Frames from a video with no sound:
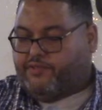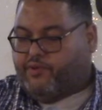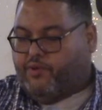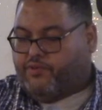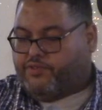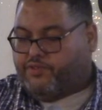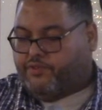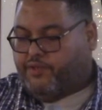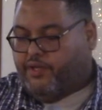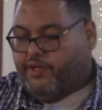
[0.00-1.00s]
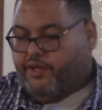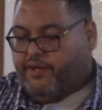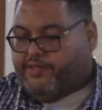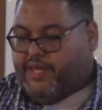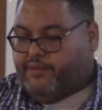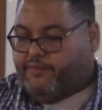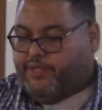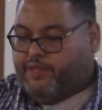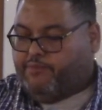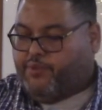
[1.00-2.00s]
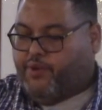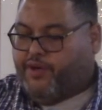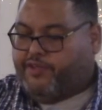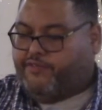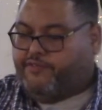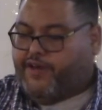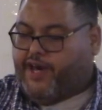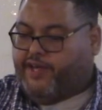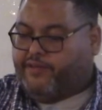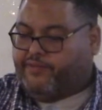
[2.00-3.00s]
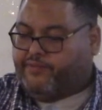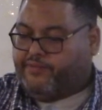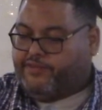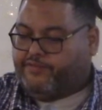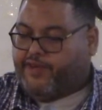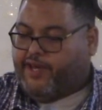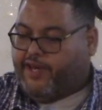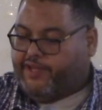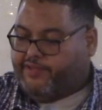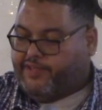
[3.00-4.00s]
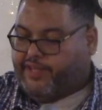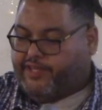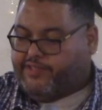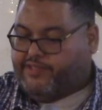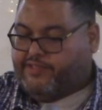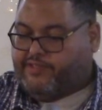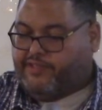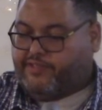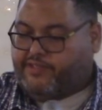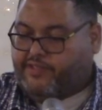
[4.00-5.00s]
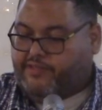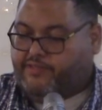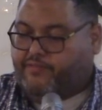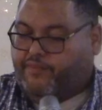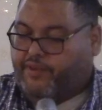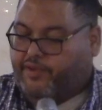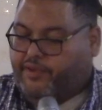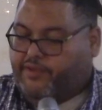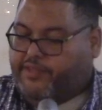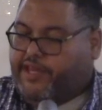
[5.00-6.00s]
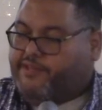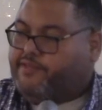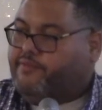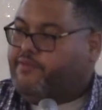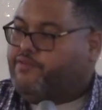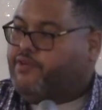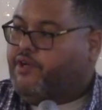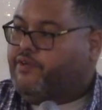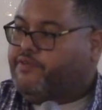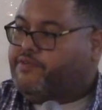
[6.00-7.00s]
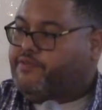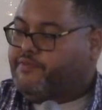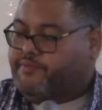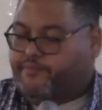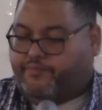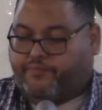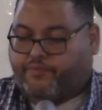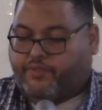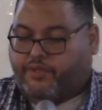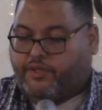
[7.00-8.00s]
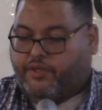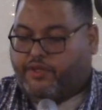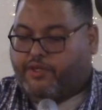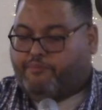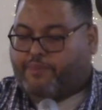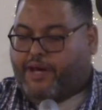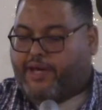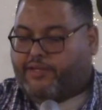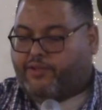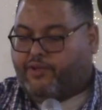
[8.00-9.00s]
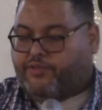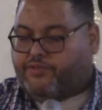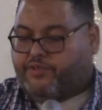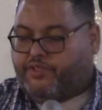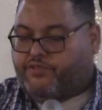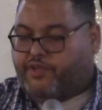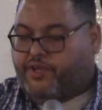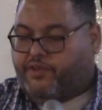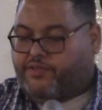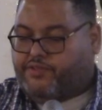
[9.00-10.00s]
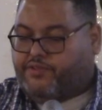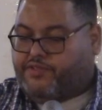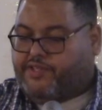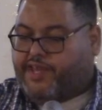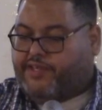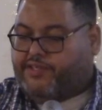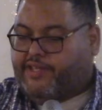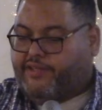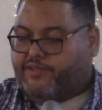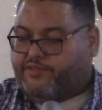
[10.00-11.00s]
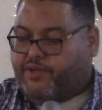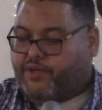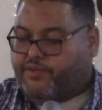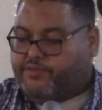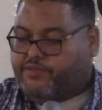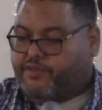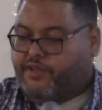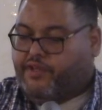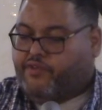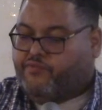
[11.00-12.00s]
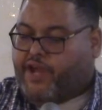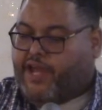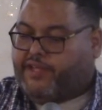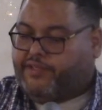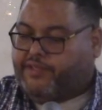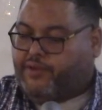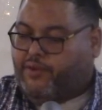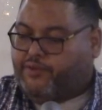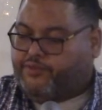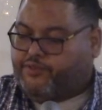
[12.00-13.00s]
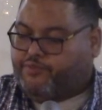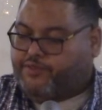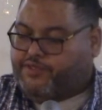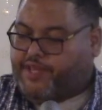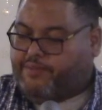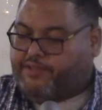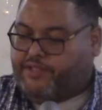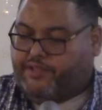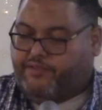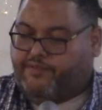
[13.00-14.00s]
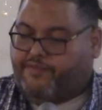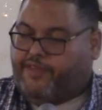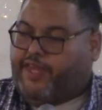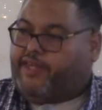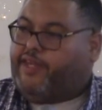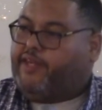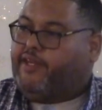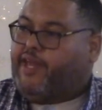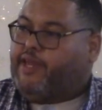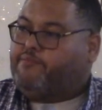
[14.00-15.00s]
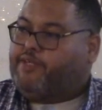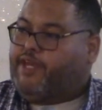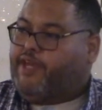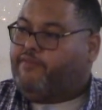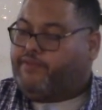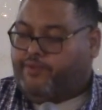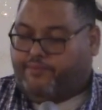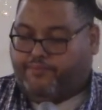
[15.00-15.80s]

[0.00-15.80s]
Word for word: culture that it would in part defile, defined the 1960s. That is of the drugs. Mind altering drugs or psychedelic drugs radically altered perception, thinking, and behavior.